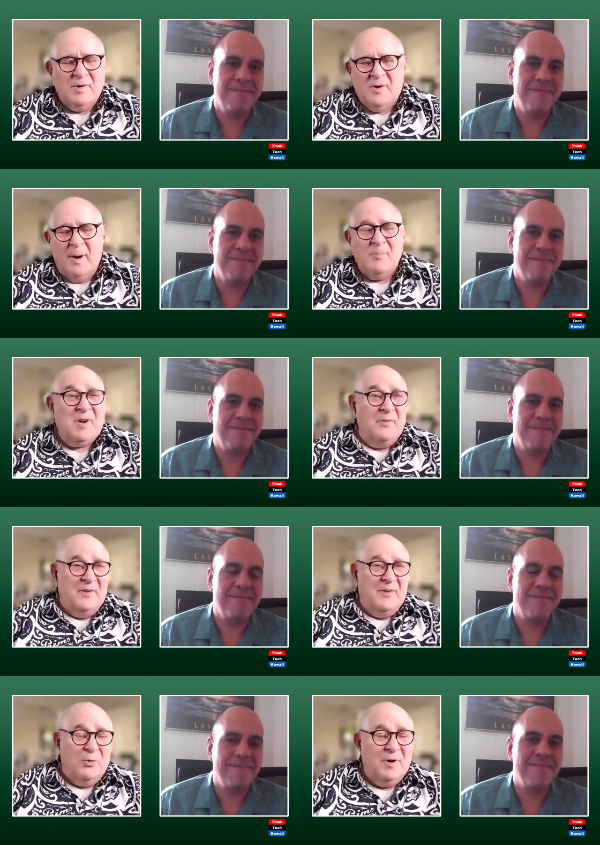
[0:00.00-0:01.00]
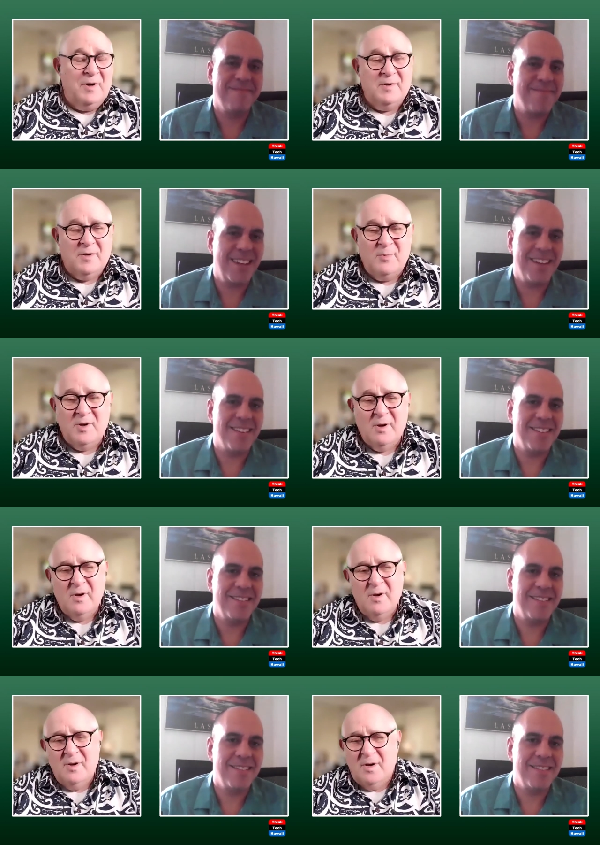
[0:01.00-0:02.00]
Speaker 1: times, and I think they're going to get to be
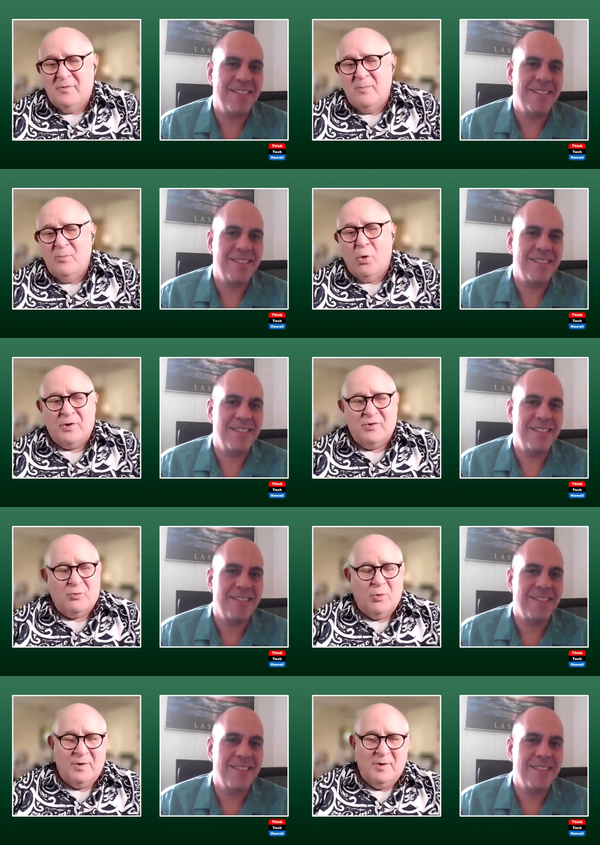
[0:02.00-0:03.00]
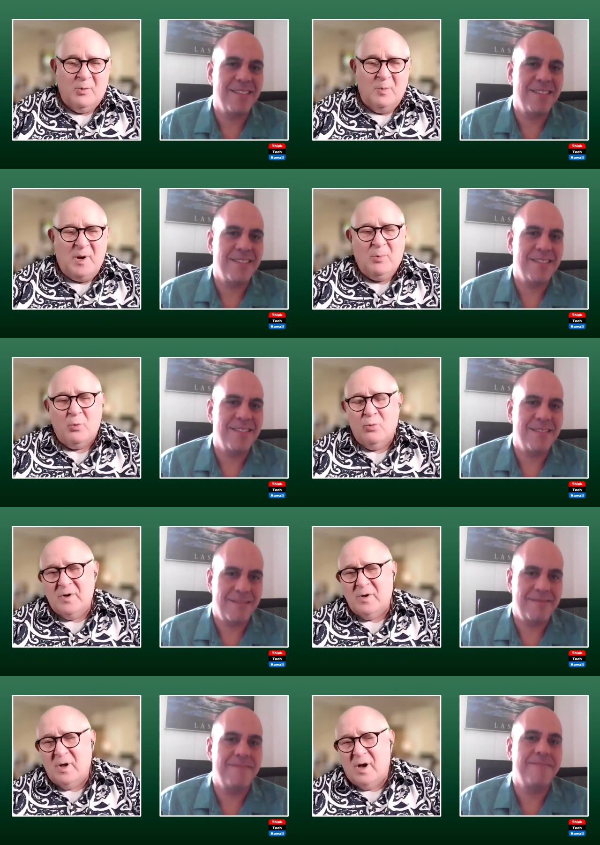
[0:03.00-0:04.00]
even more extraordinary when people
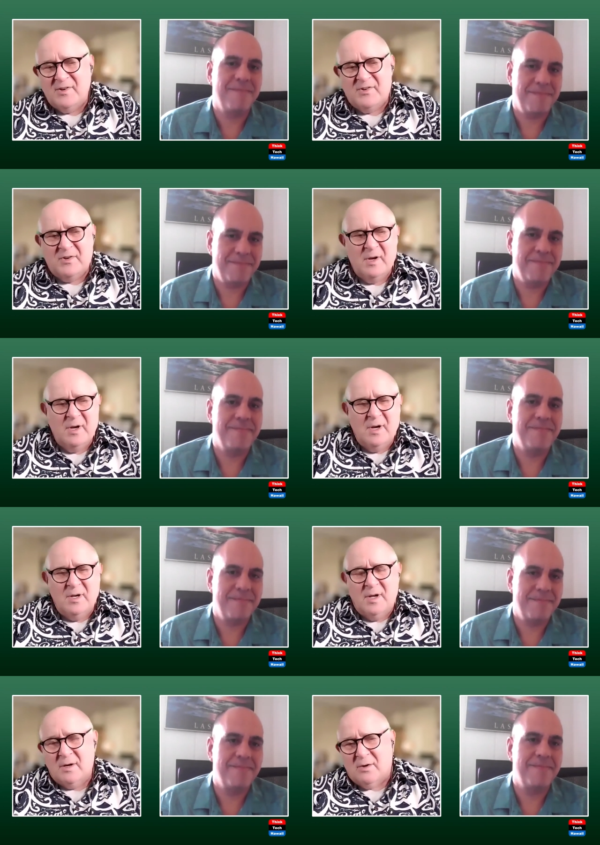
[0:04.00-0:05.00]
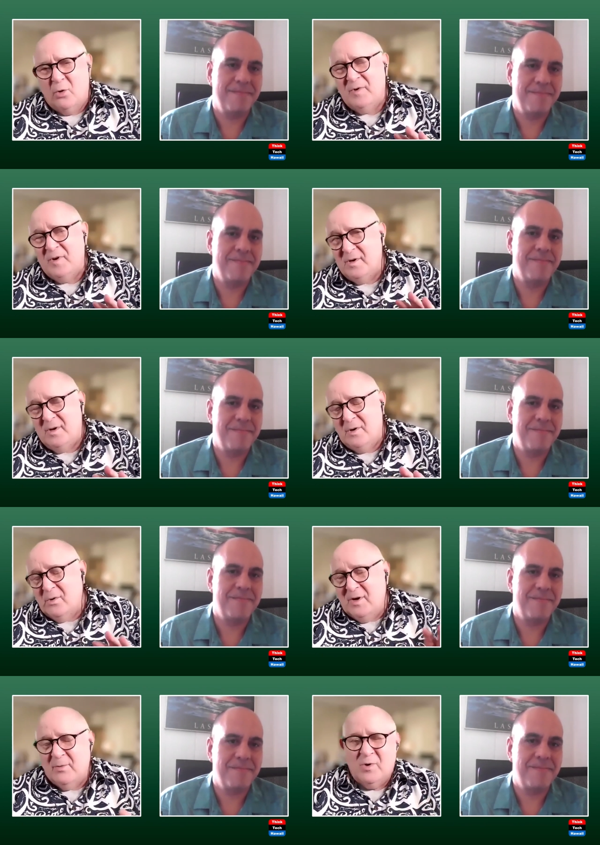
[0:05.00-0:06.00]
realize that COVID, you know,
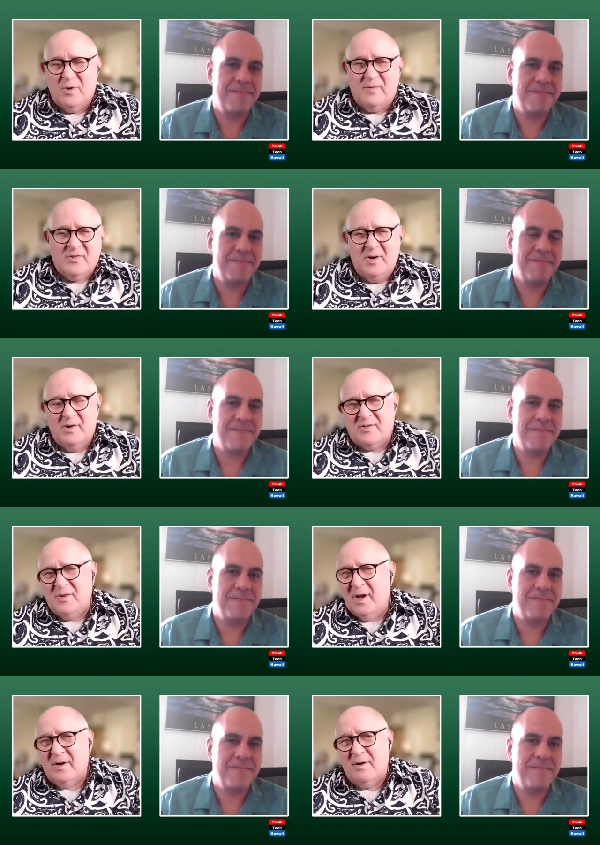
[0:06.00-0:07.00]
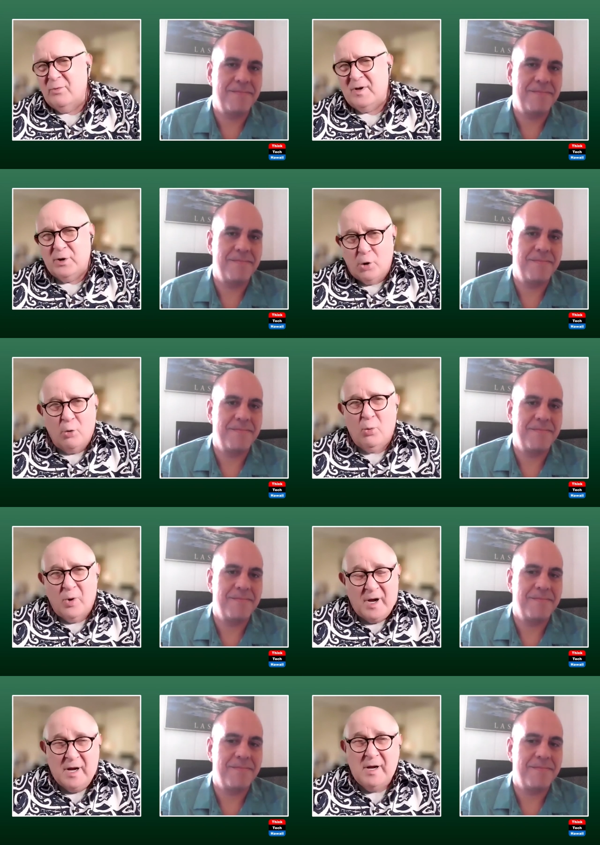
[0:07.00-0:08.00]
even with a vaccine, it's not going to really go
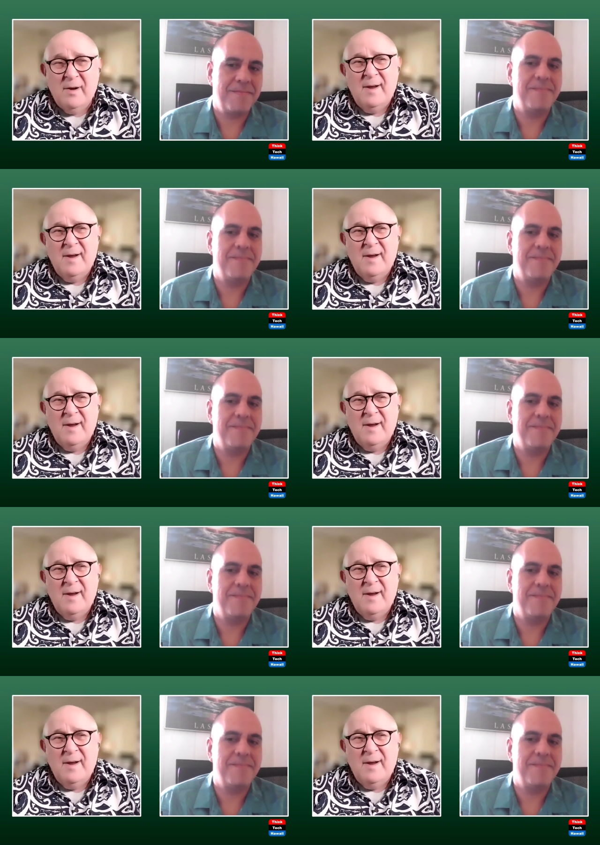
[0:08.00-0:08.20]
away.